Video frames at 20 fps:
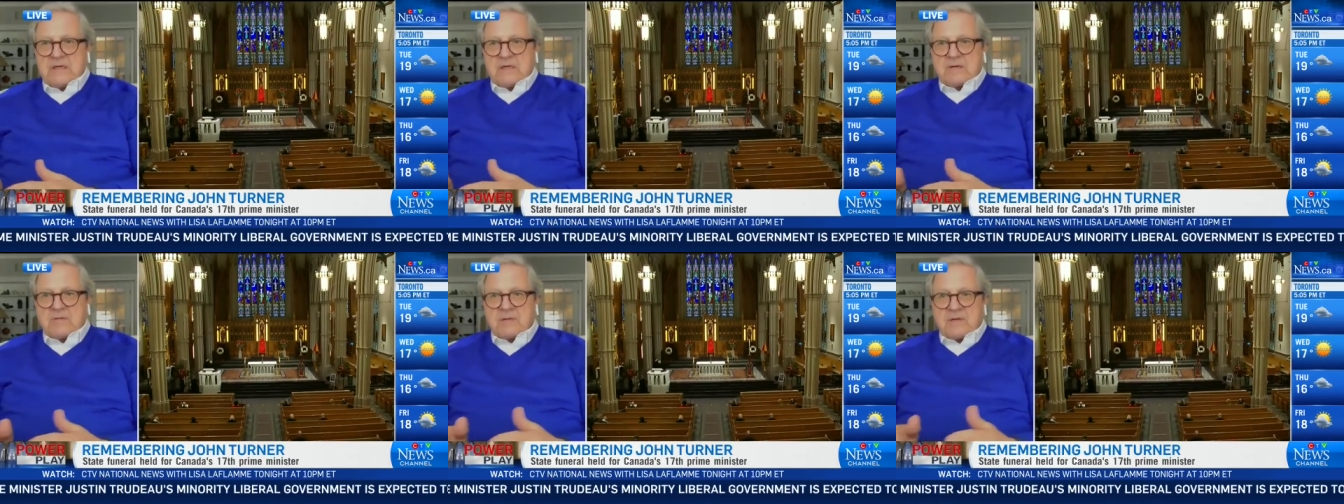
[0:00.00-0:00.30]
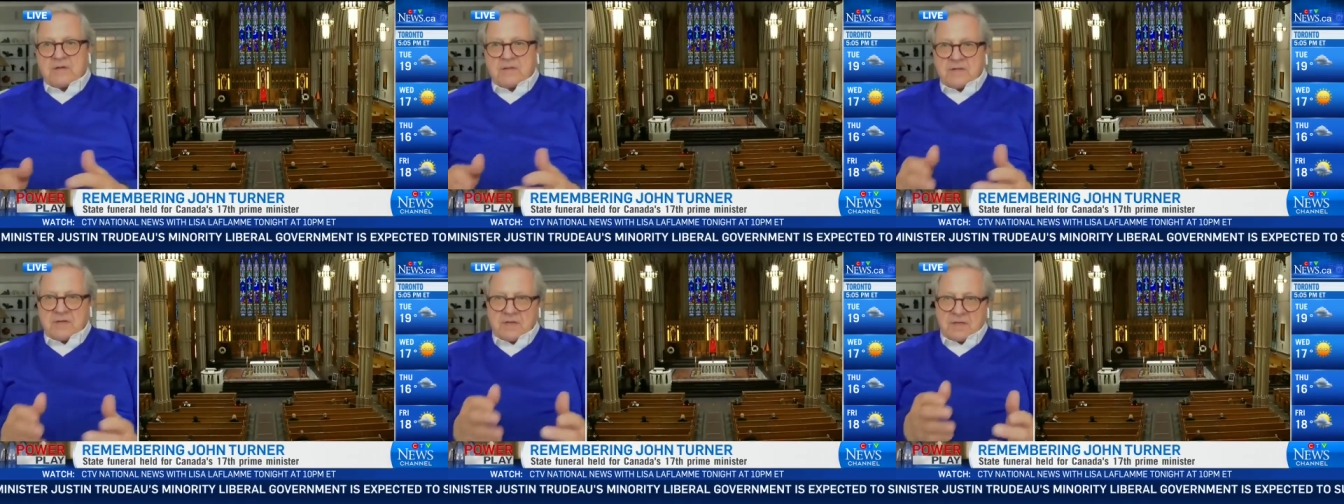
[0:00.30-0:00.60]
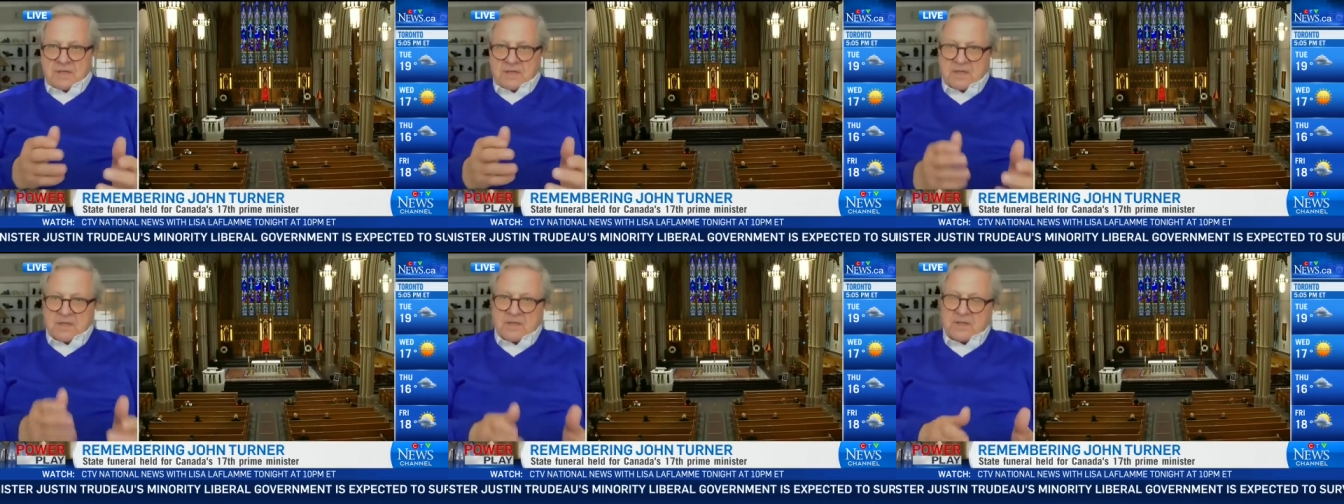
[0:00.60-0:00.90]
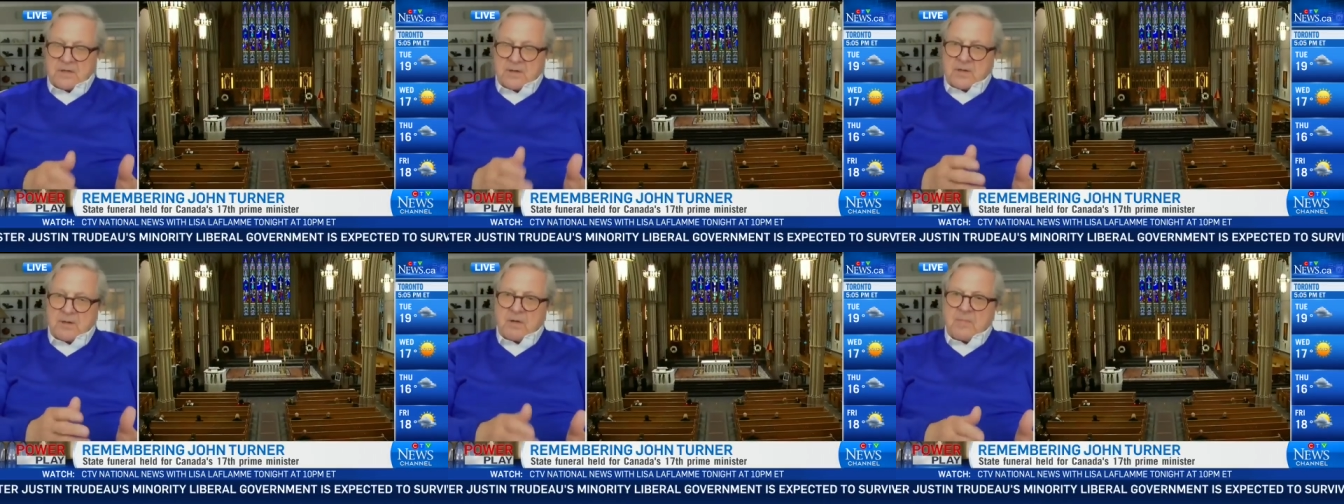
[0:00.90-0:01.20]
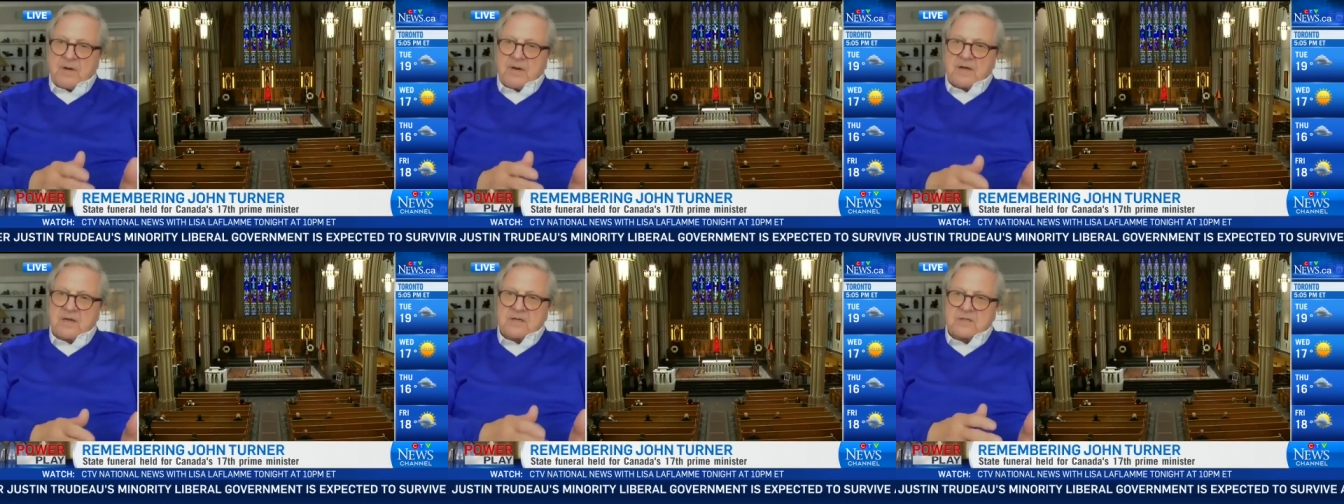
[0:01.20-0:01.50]
Well, I think uh, looking
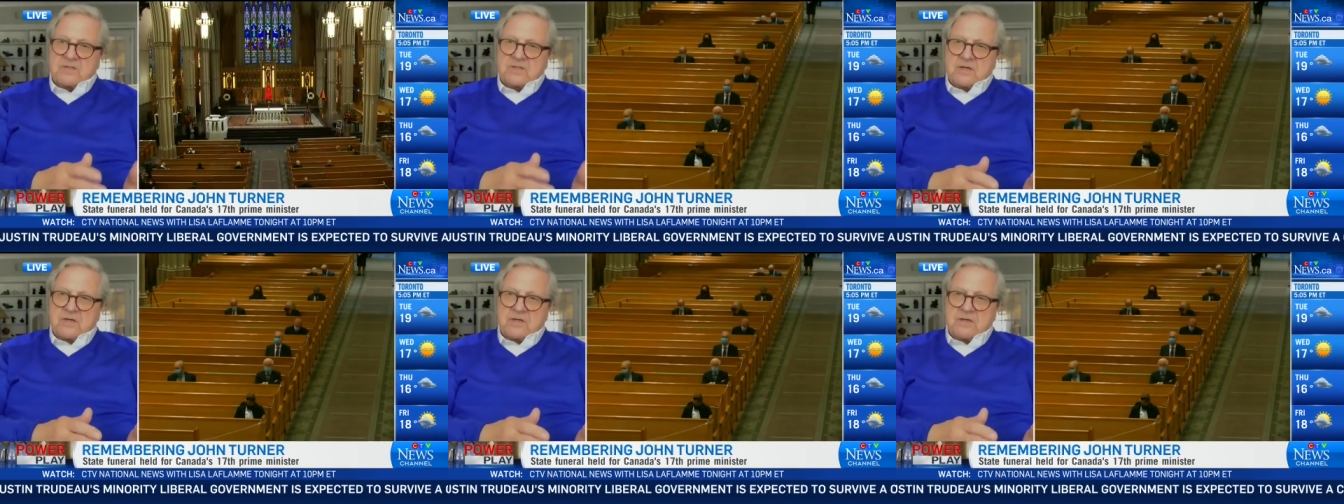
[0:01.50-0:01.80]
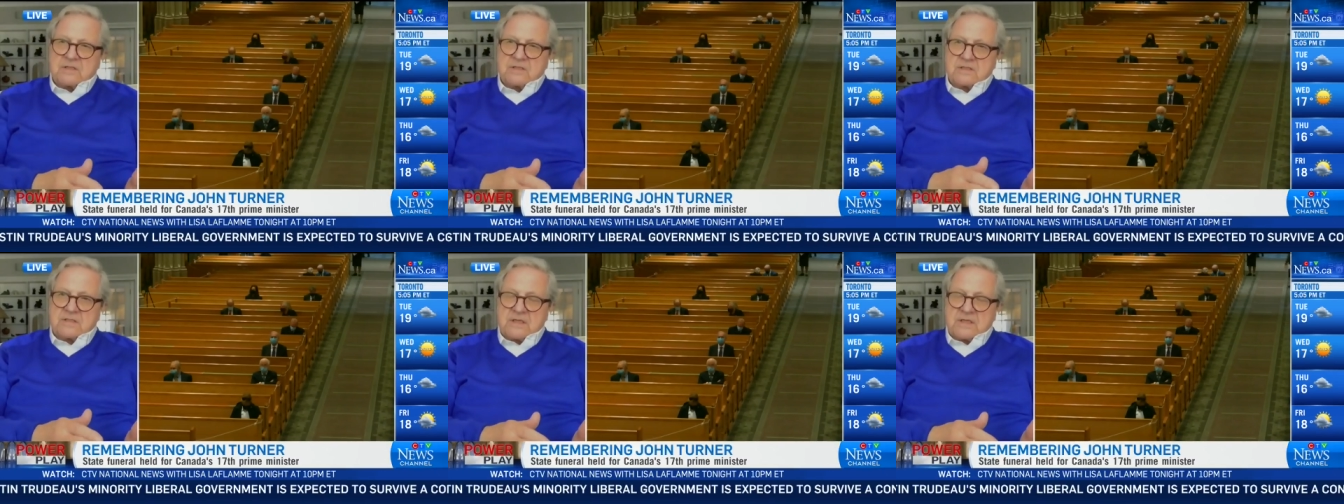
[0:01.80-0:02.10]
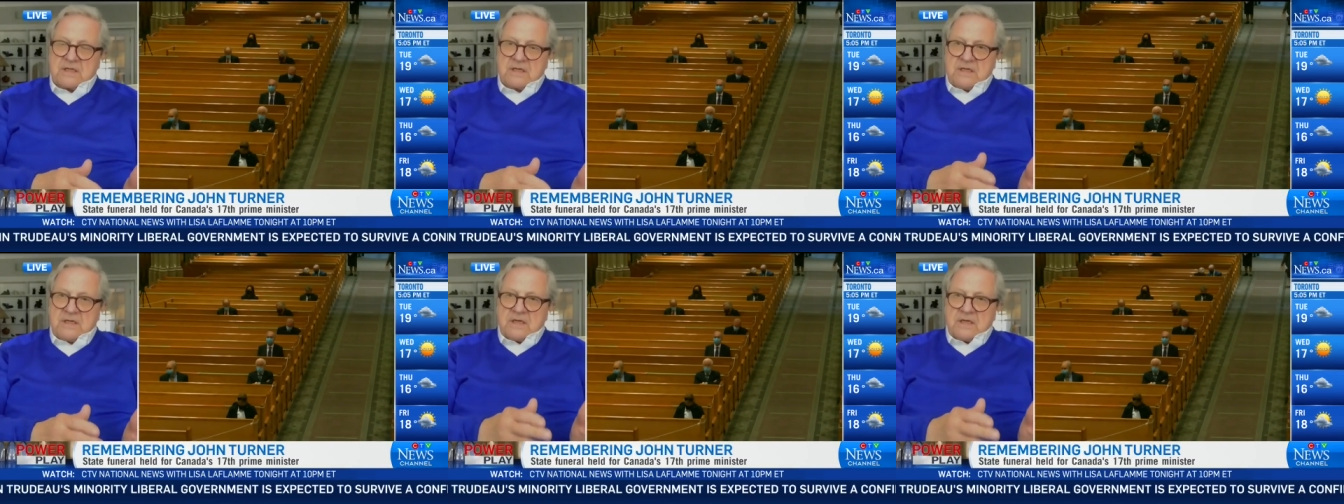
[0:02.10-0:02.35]
back at John's